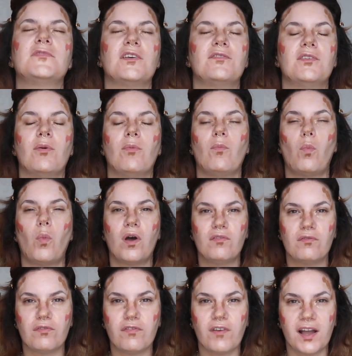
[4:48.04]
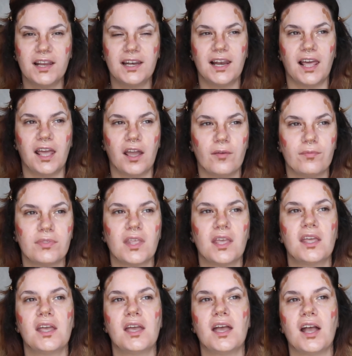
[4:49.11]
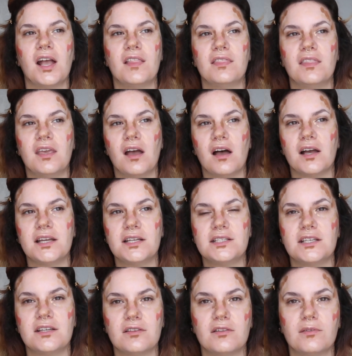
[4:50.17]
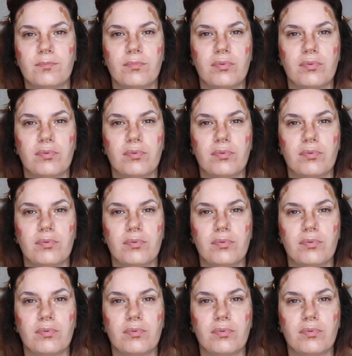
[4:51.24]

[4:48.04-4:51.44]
I've done one fine layer, and the ideal